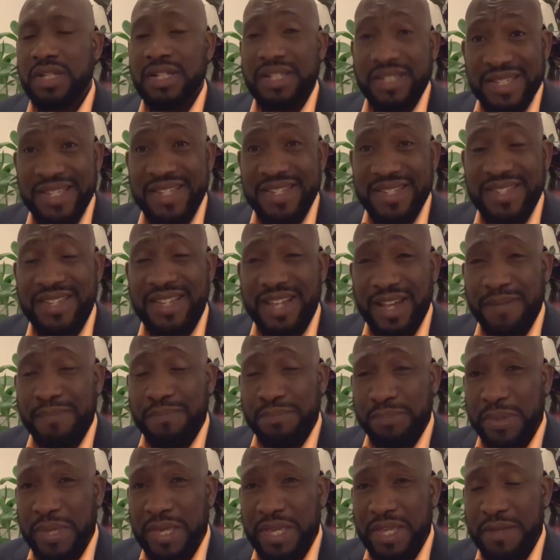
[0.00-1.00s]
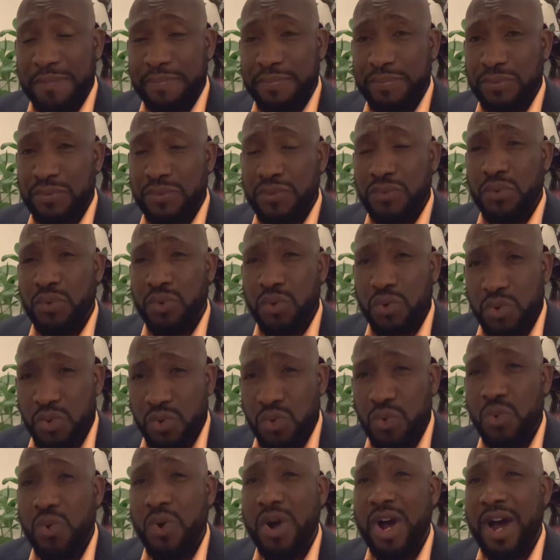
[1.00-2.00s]
These are people
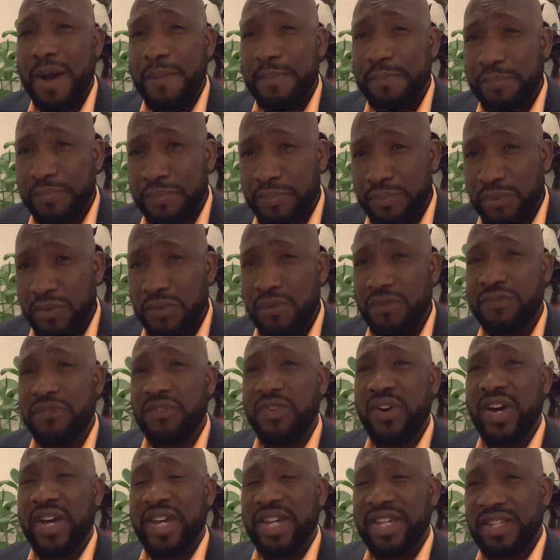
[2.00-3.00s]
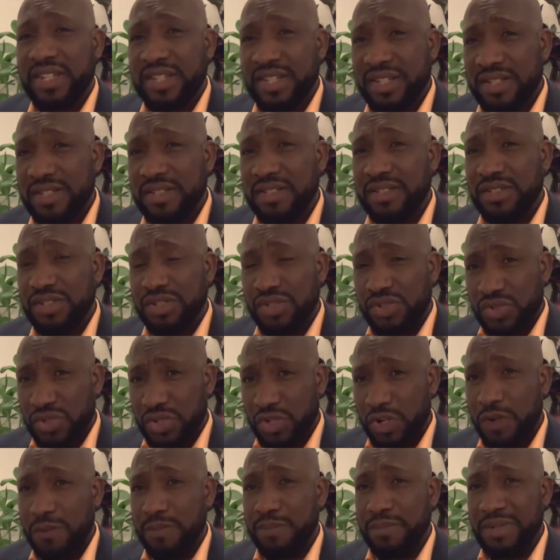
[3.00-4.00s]
who are providing
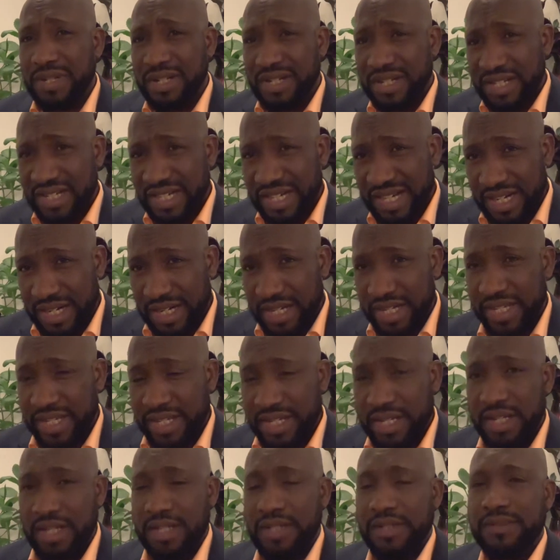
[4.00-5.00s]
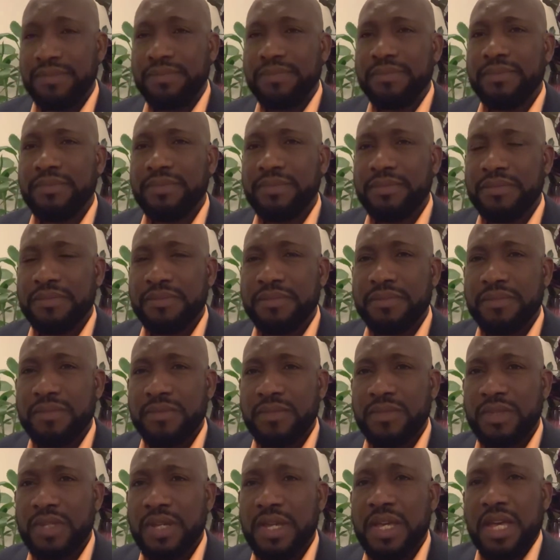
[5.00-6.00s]
job legally.
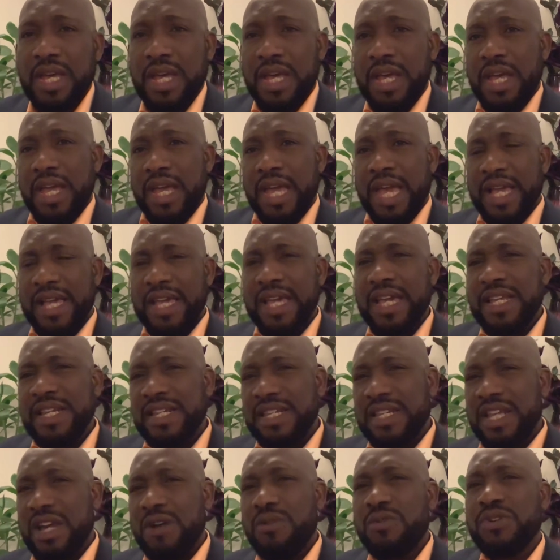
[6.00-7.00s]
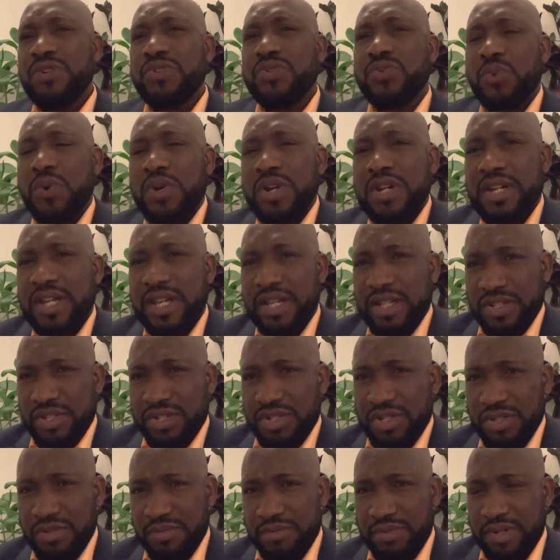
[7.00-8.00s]
Again, there was one
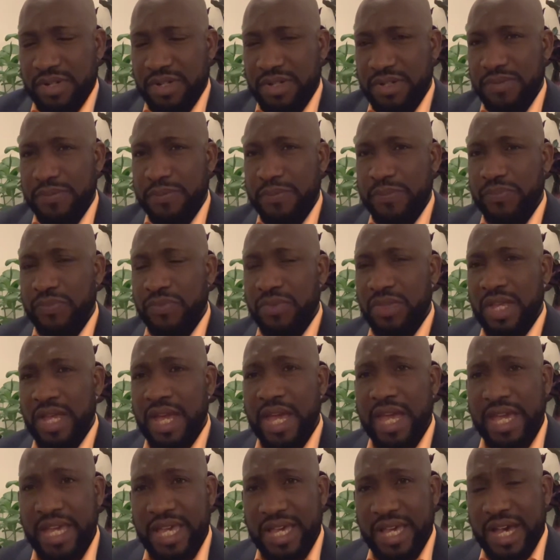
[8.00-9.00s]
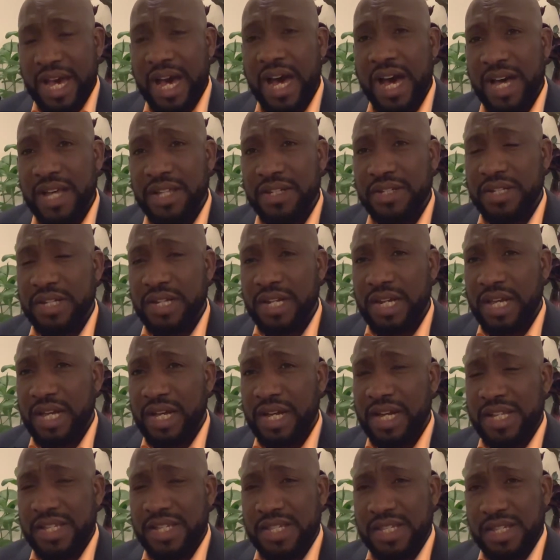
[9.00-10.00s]
Nigeria, a car
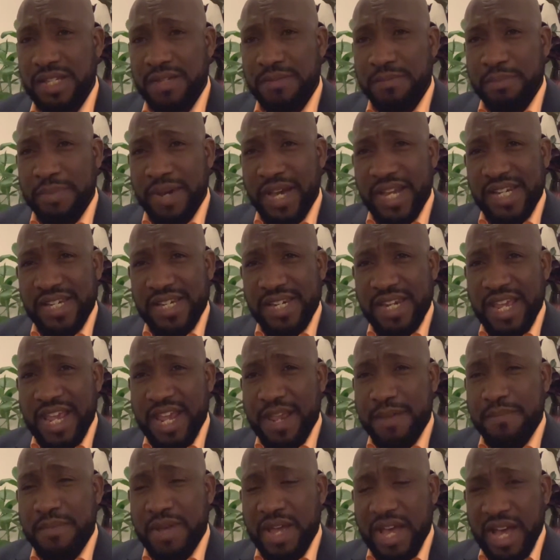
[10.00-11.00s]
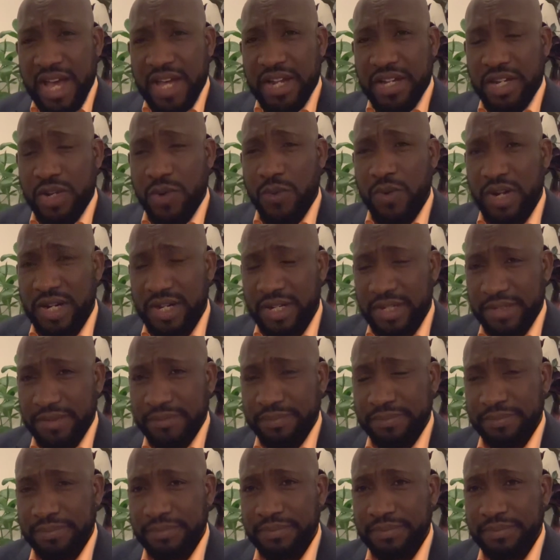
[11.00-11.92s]
dealer, I think by name Adewale.